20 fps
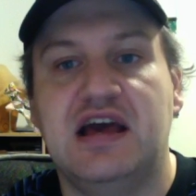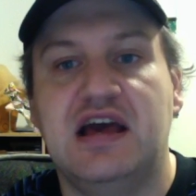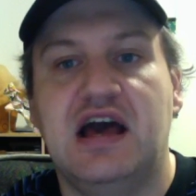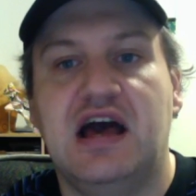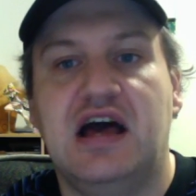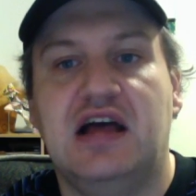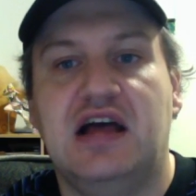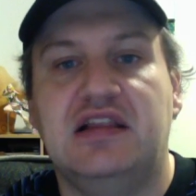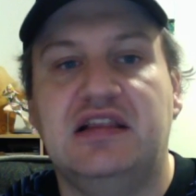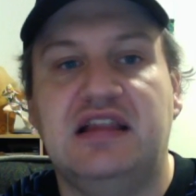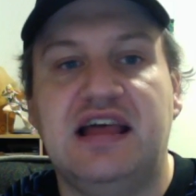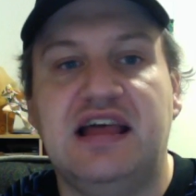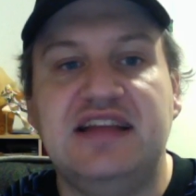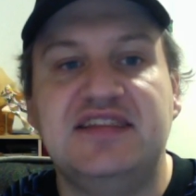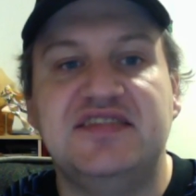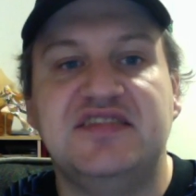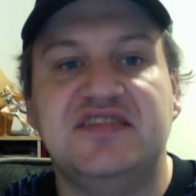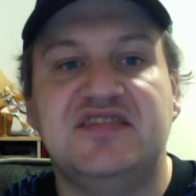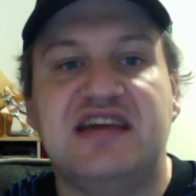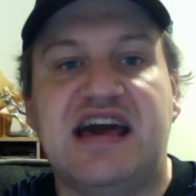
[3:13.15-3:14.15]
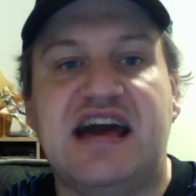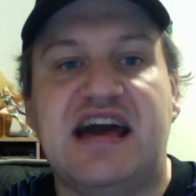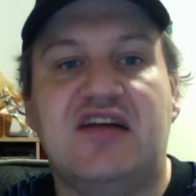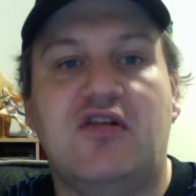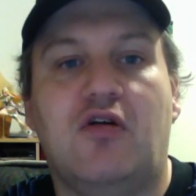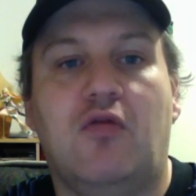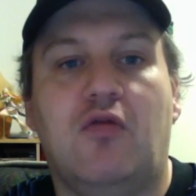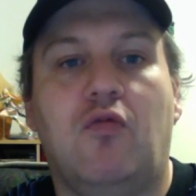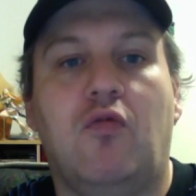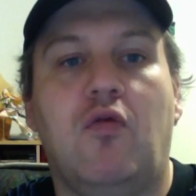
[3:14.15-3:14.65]
Let's
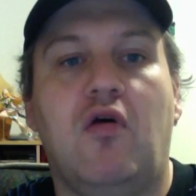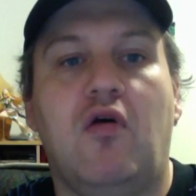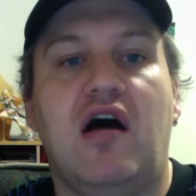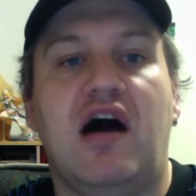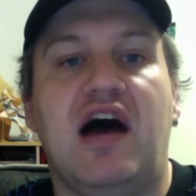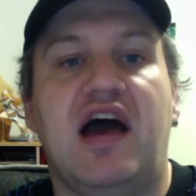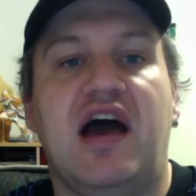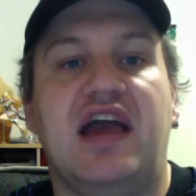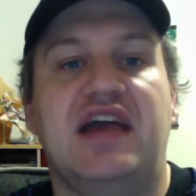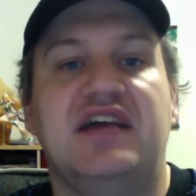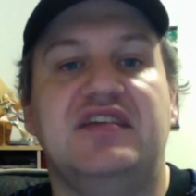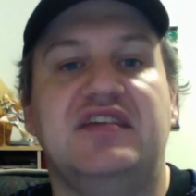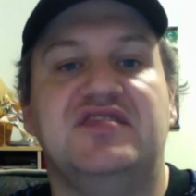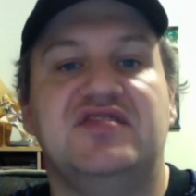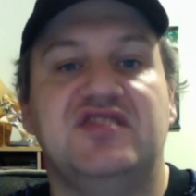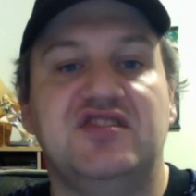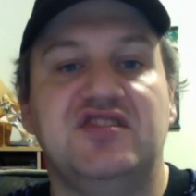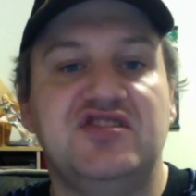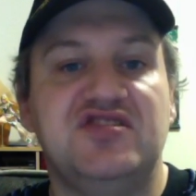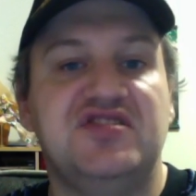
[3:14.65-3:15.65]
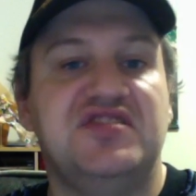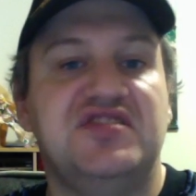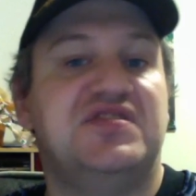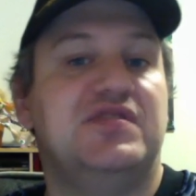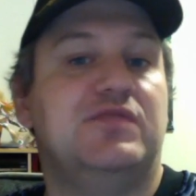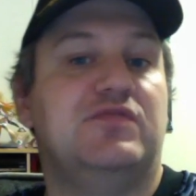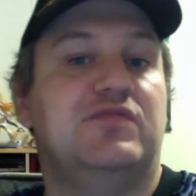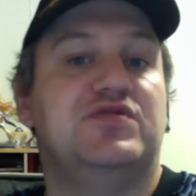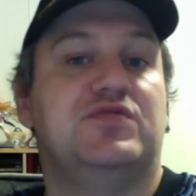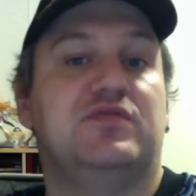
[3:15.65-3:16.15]
tackle why such a
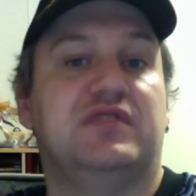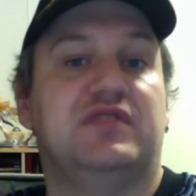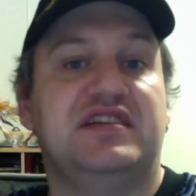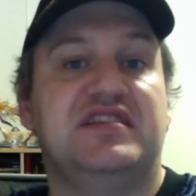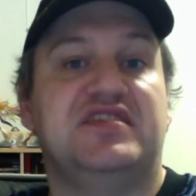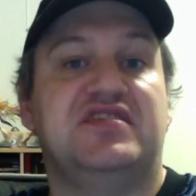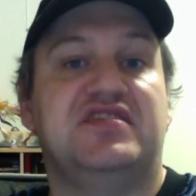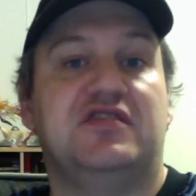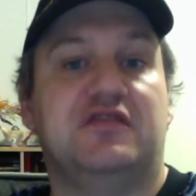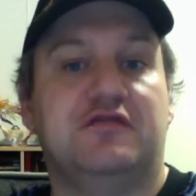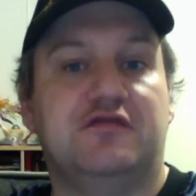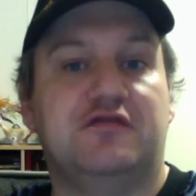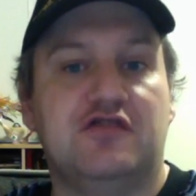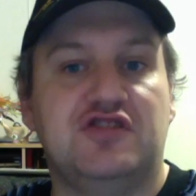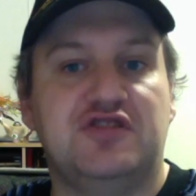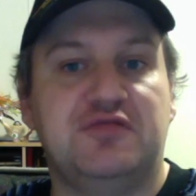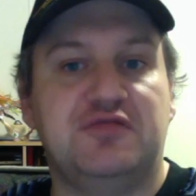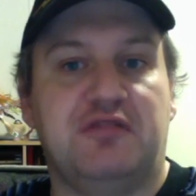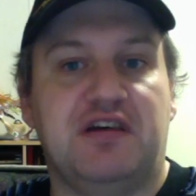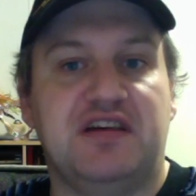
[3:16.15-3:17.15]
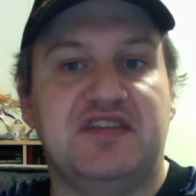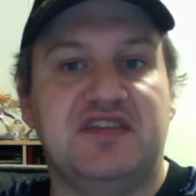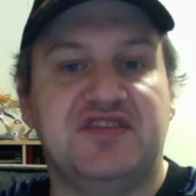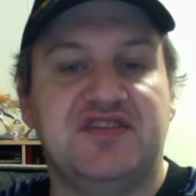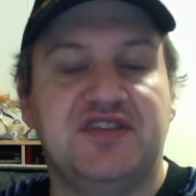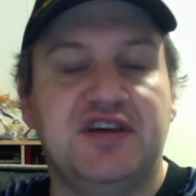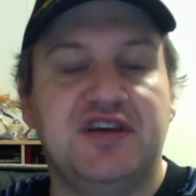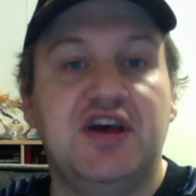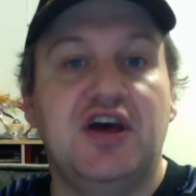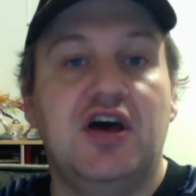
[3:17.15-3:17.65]
system was released in the first
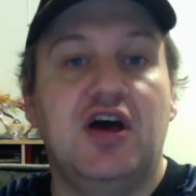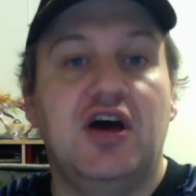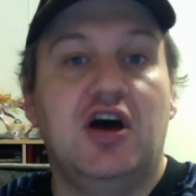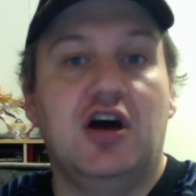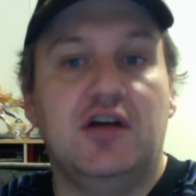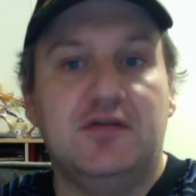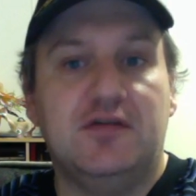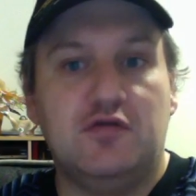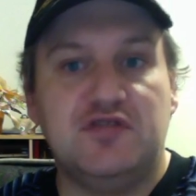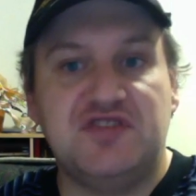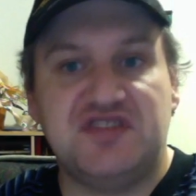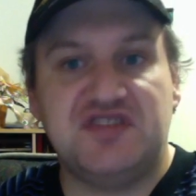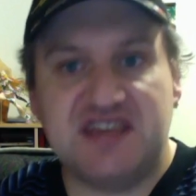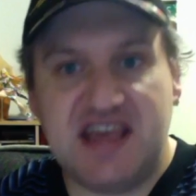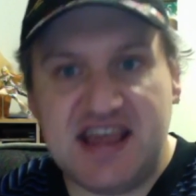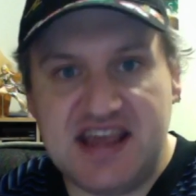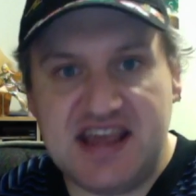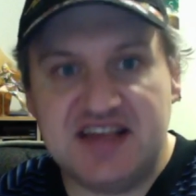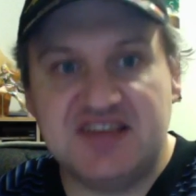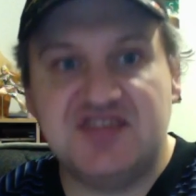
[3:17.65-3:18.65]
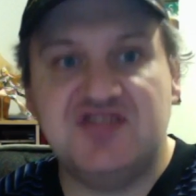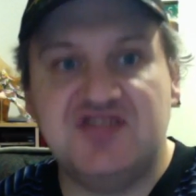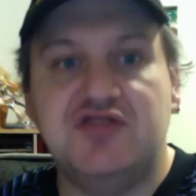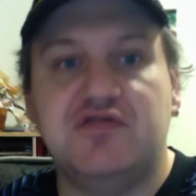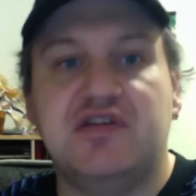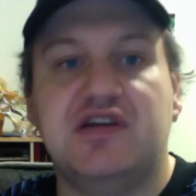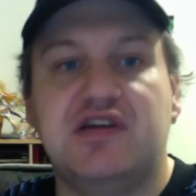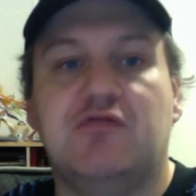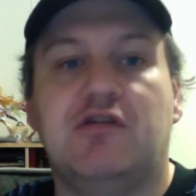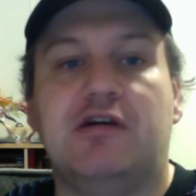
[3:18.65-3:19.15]
place. Of course, Sega is
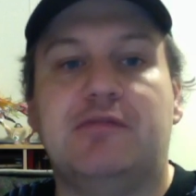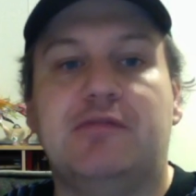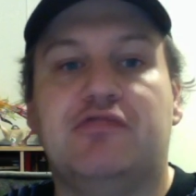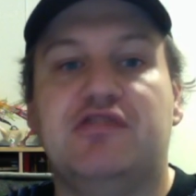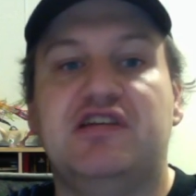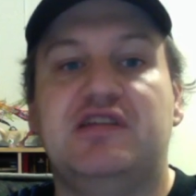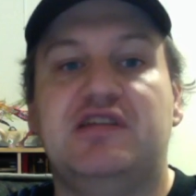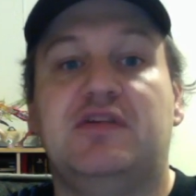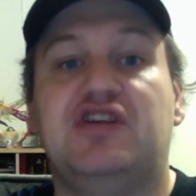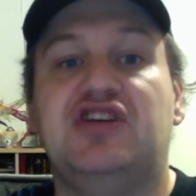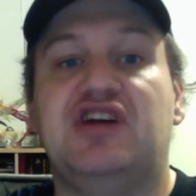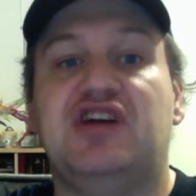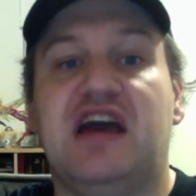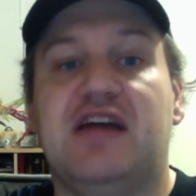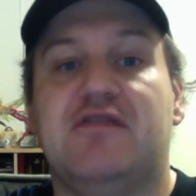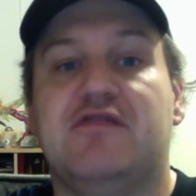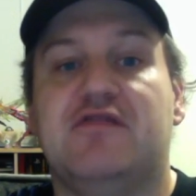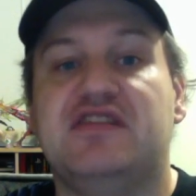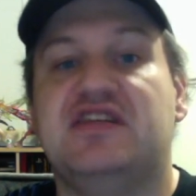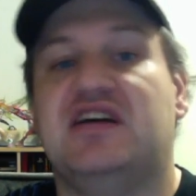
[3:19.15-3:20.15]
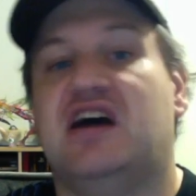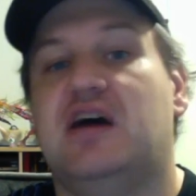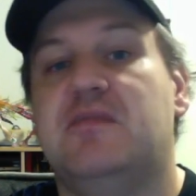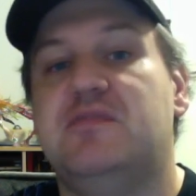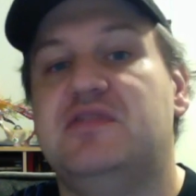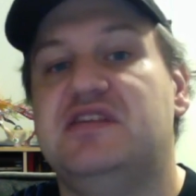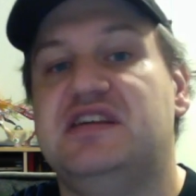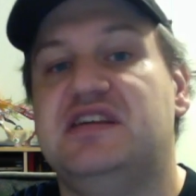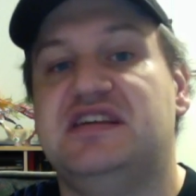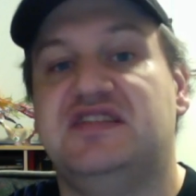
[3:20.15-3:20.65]
doing what pretty much every
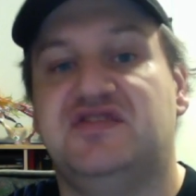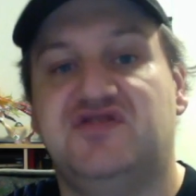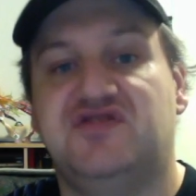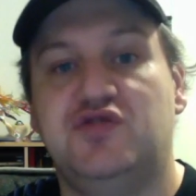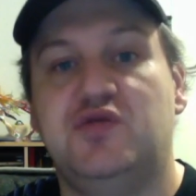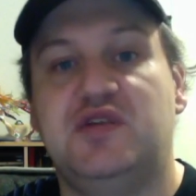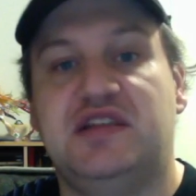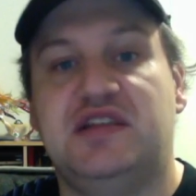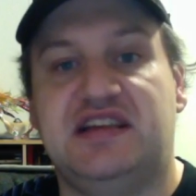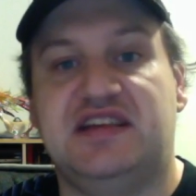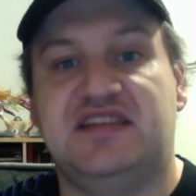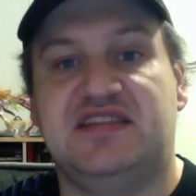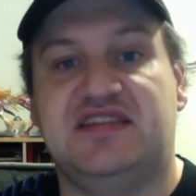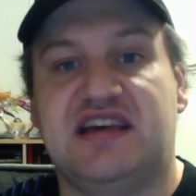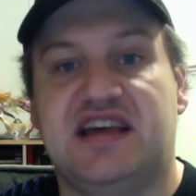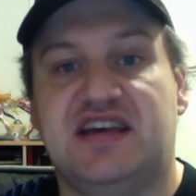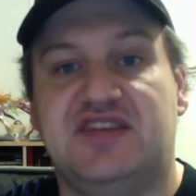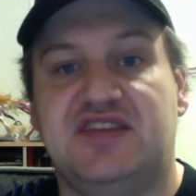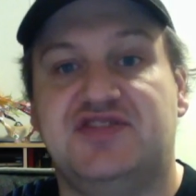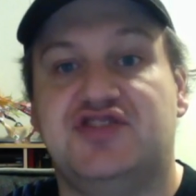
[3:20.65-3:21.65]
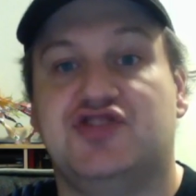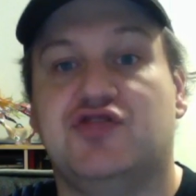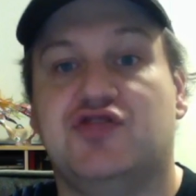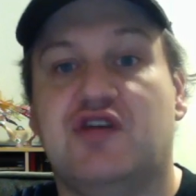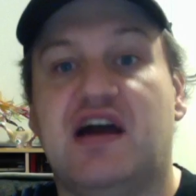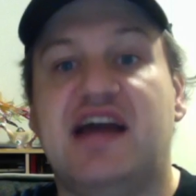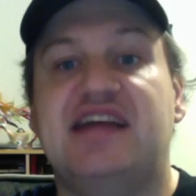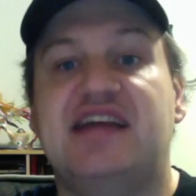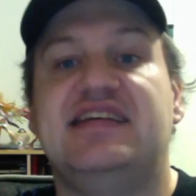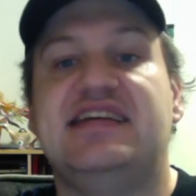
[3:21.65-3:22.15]
company is doing these days,
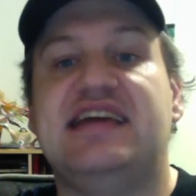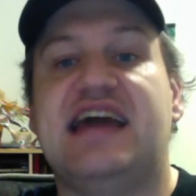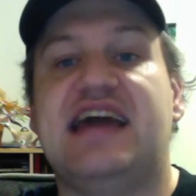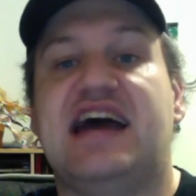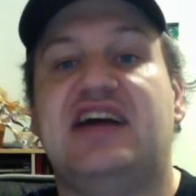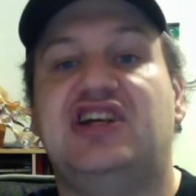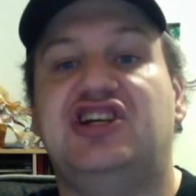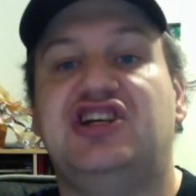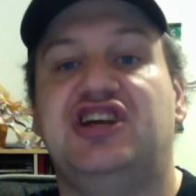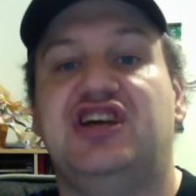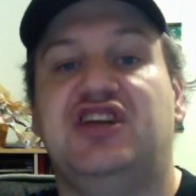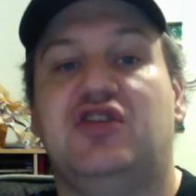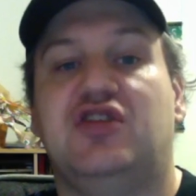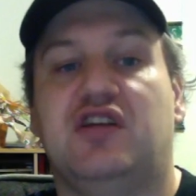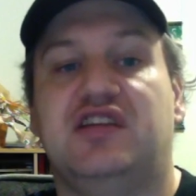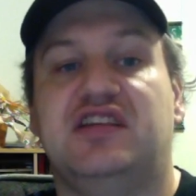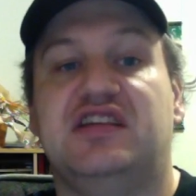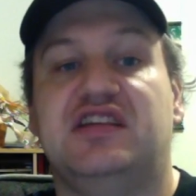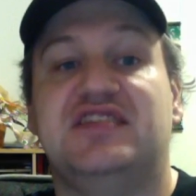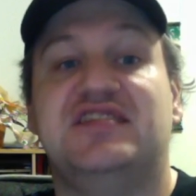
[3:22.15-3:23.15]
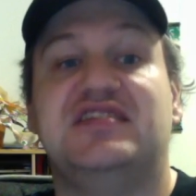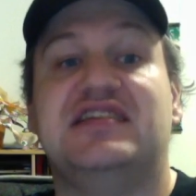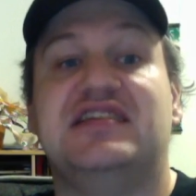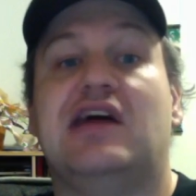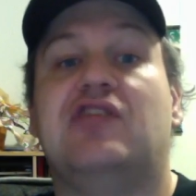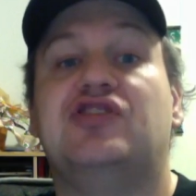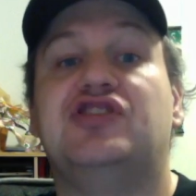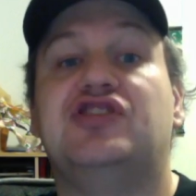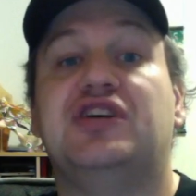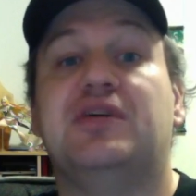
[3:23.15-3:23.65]
trying to cash in on the
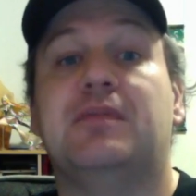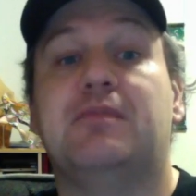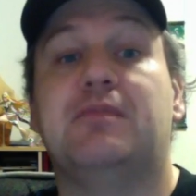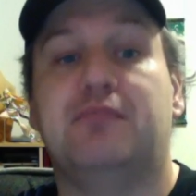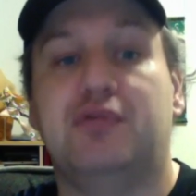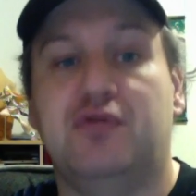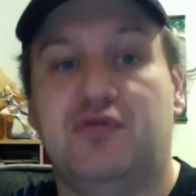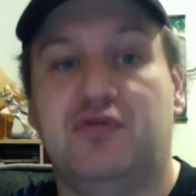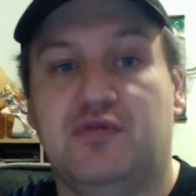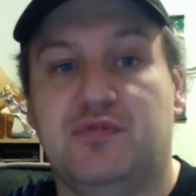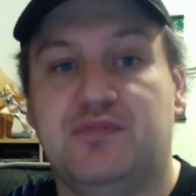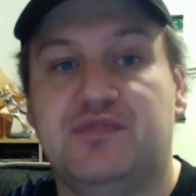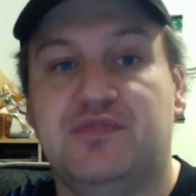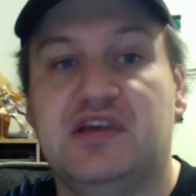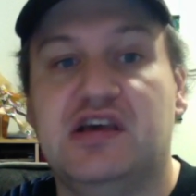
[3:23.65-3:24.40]
nostalgic boom.